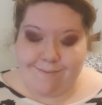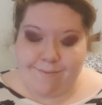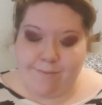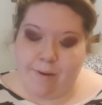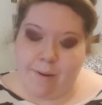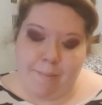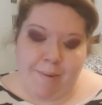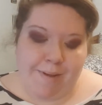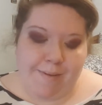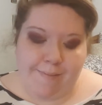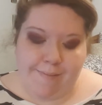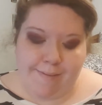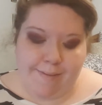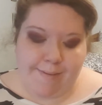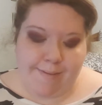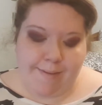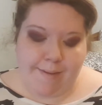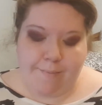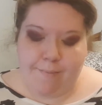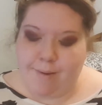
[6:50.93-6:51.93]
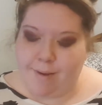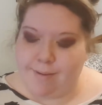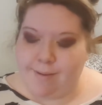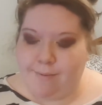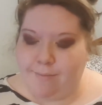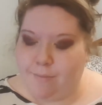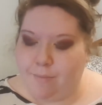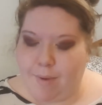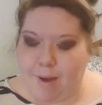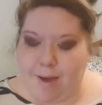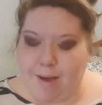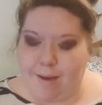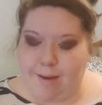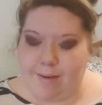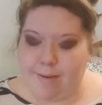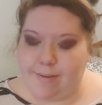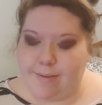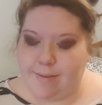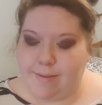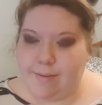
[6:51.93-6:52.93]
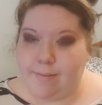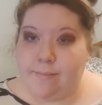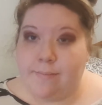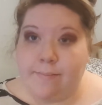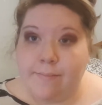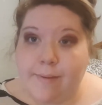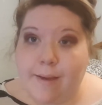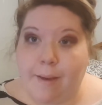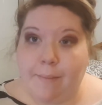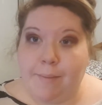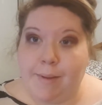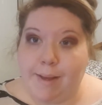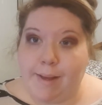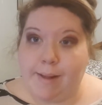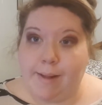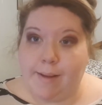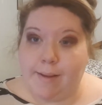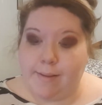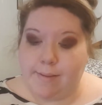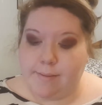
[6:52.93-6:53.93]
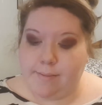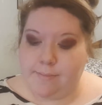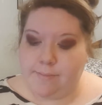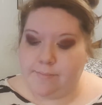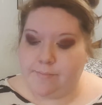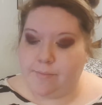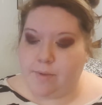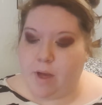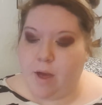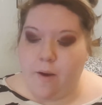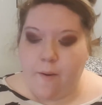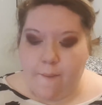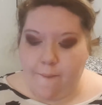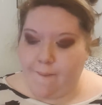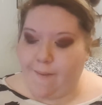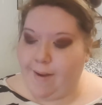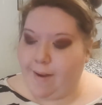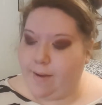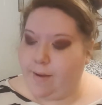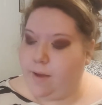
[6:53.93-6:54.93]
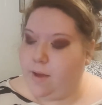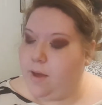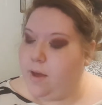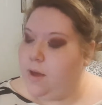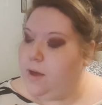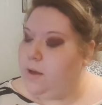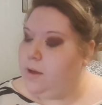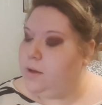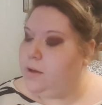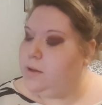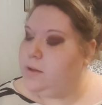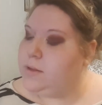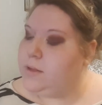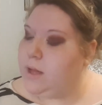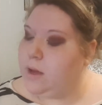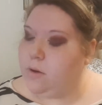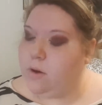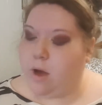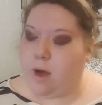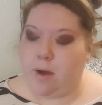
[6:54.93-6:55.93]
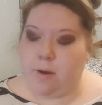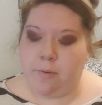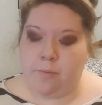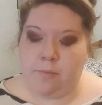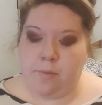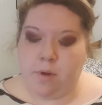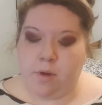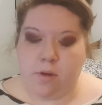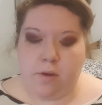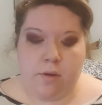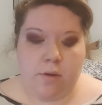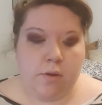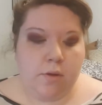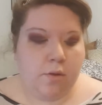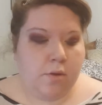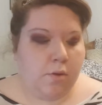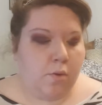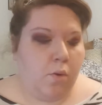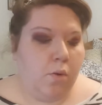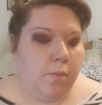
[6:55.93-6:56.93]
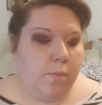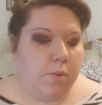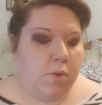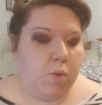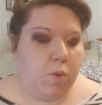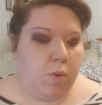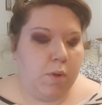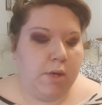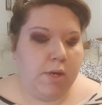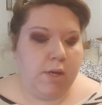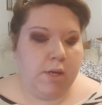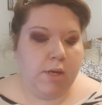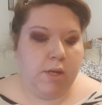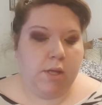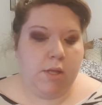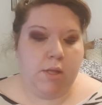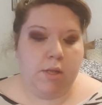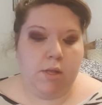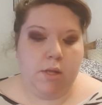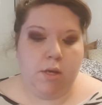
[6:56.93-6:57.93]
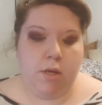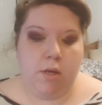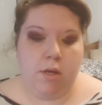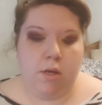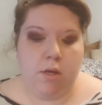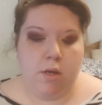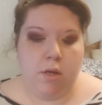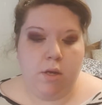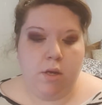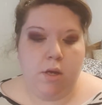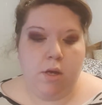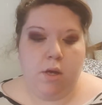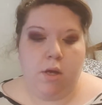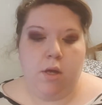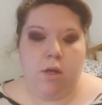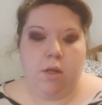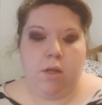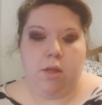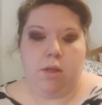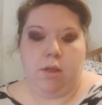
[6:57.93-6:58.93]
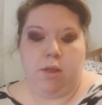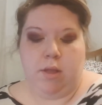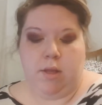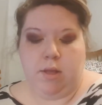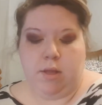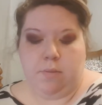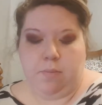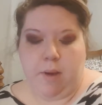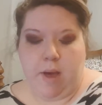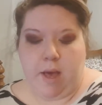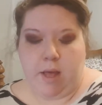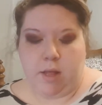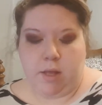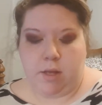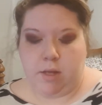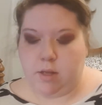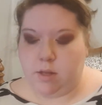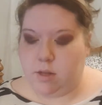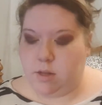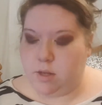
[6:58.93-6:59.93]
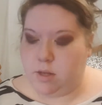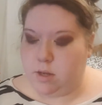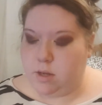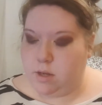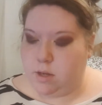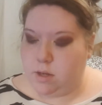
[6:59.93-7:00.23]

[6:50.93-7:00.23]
Why am I doing this? I'm not done with my eyes. I'm an idiot. Okay. So, I'm going between this palette